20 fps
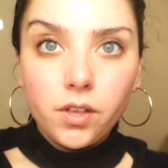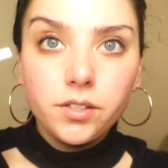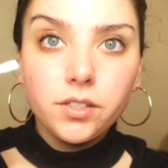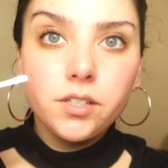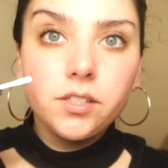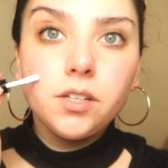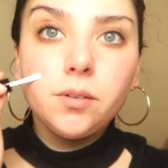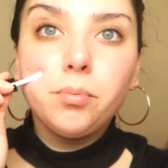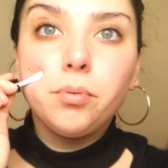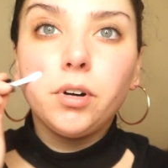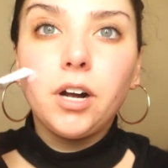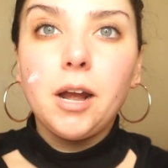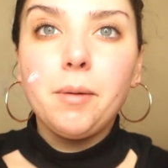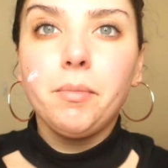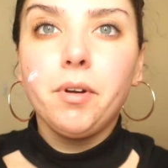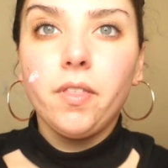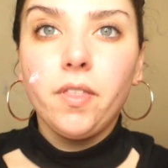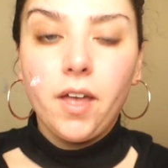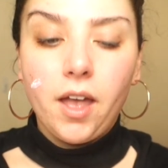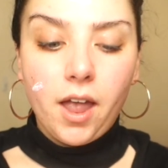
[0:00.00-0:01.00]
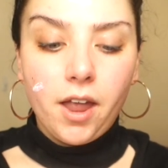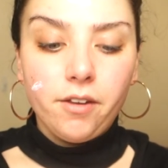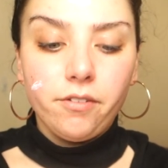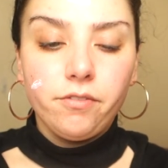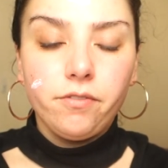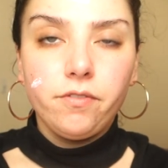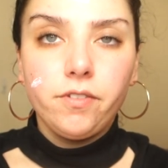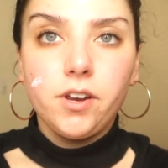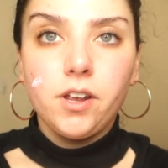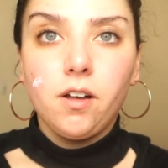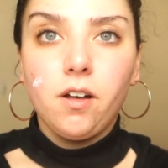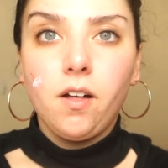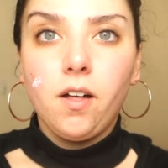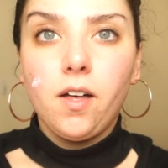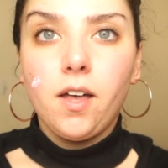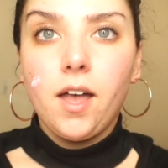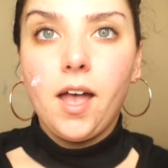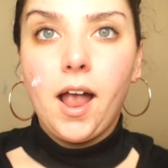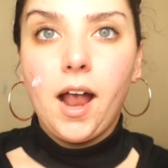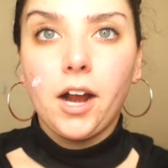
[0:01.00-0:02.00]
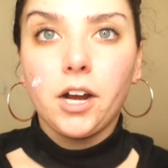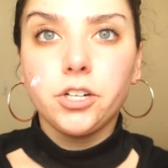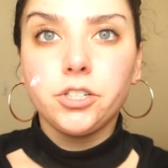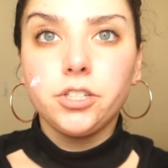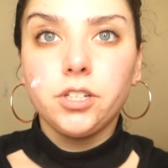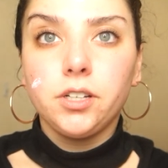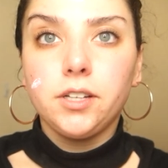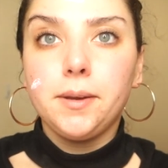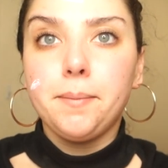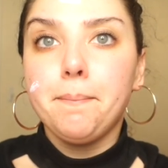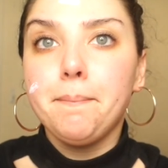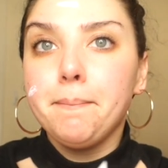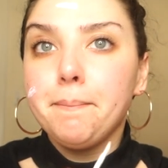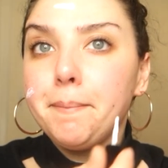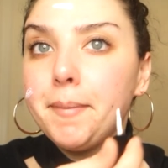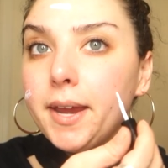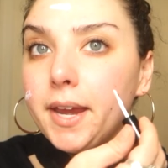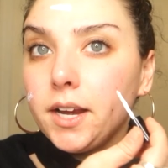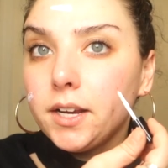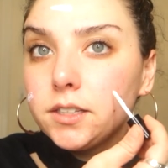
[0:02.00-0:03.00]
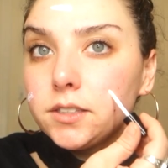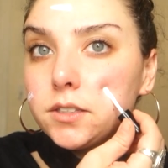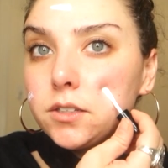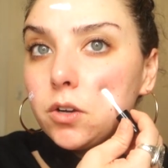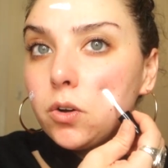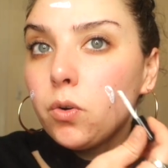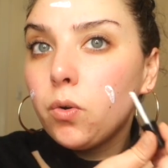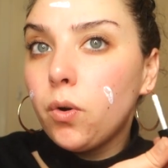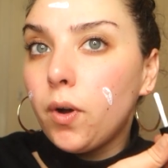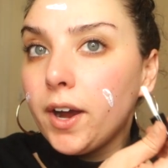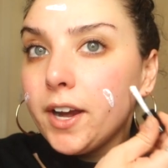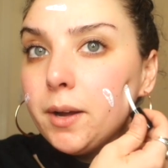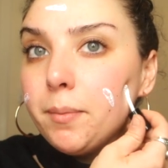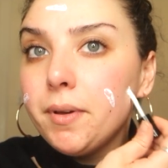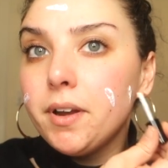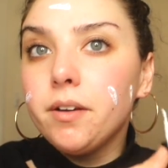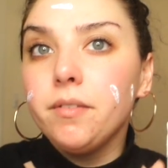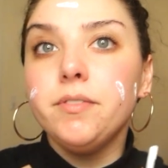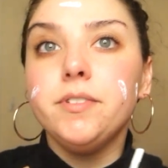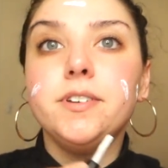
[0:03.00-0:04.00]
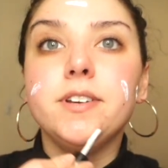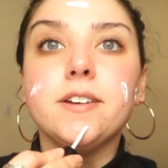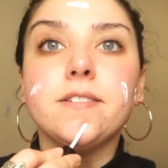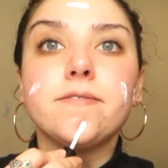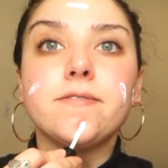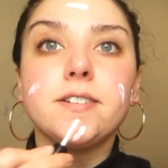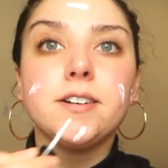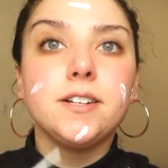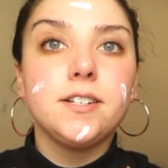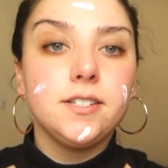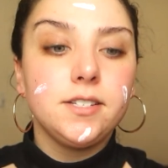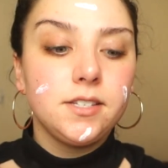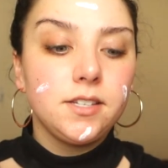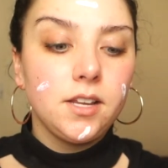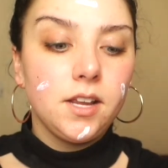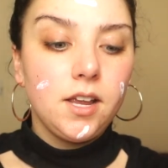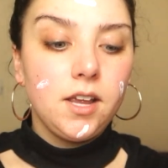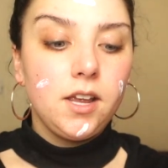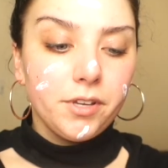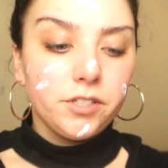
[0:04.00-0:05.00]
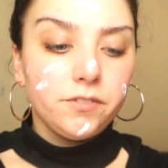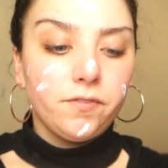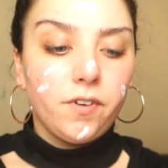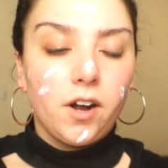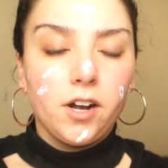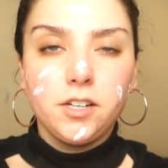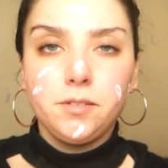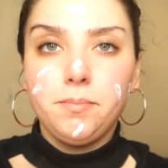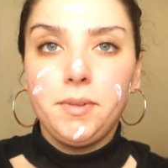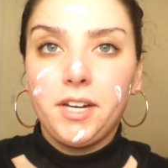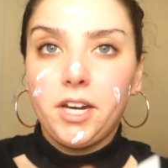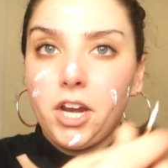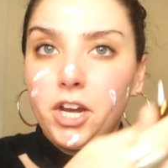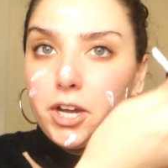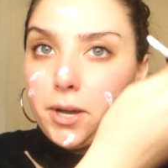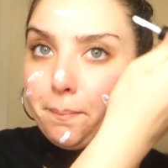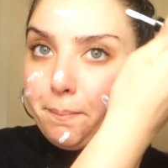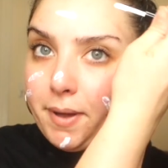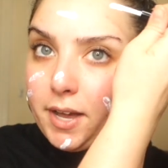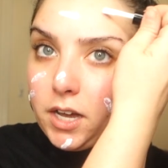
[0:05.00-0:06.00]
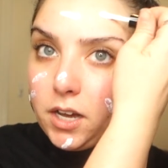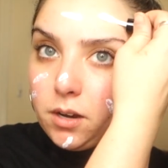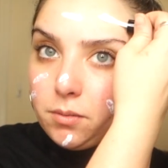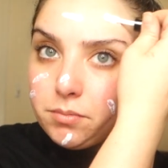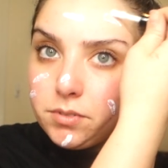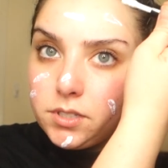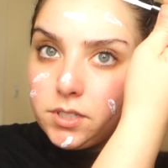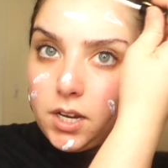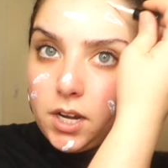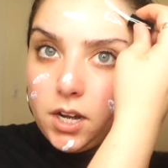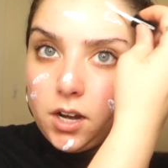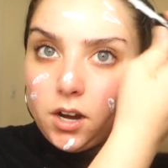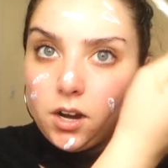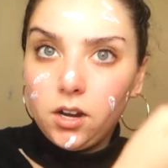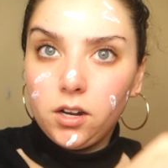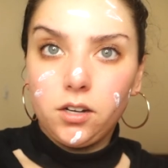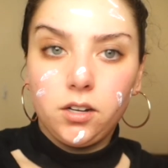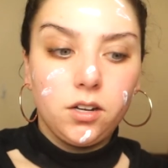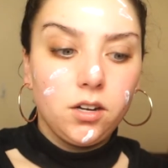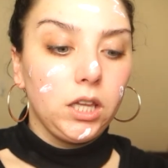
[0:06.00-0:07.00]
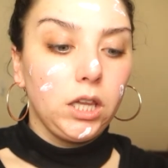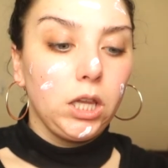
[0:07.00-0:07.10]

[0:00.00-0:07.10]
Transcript: This is a primer that I feel actually makes quite a bit of difference as far as making your makeup stay on